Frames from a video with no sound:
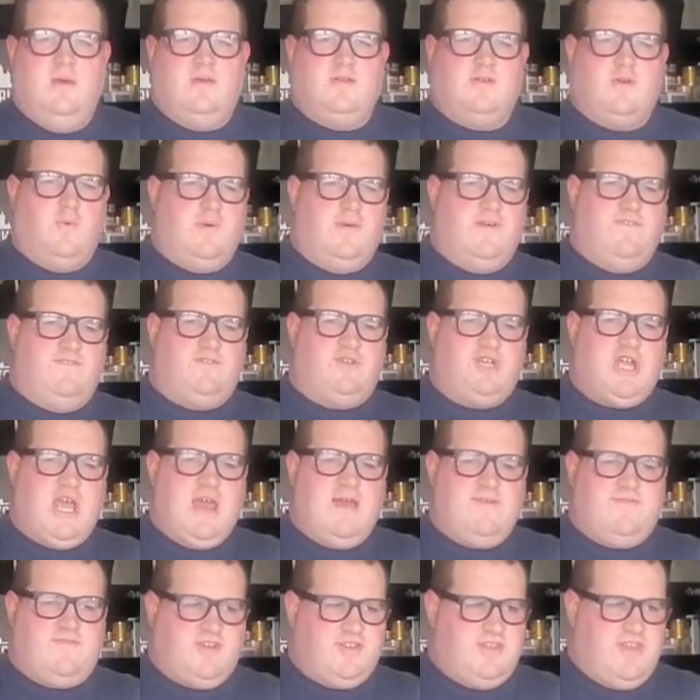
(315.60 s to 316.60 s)
So we've
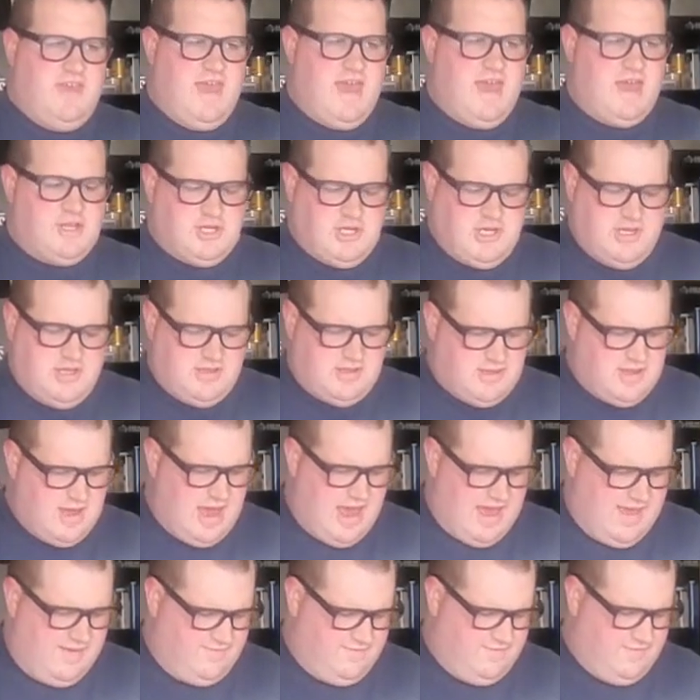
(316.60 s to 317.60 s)
chamfered the edges.
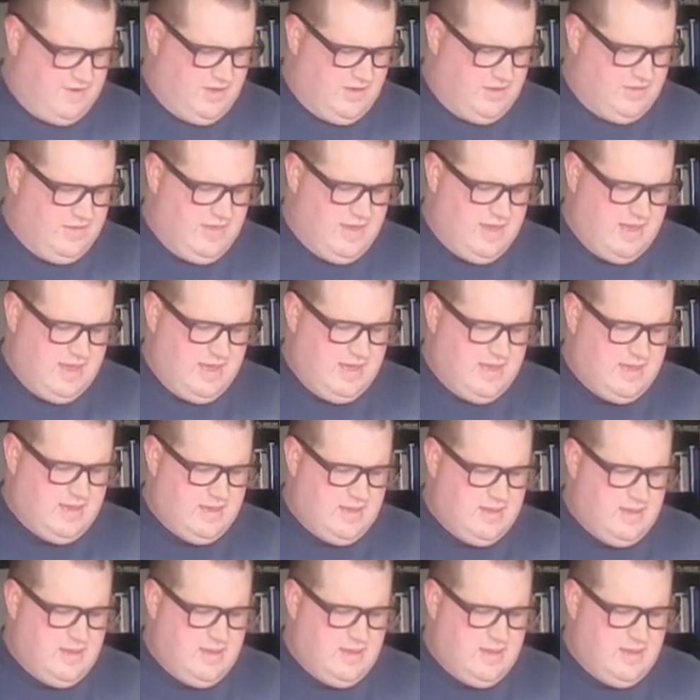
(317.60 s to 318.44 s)
I filled the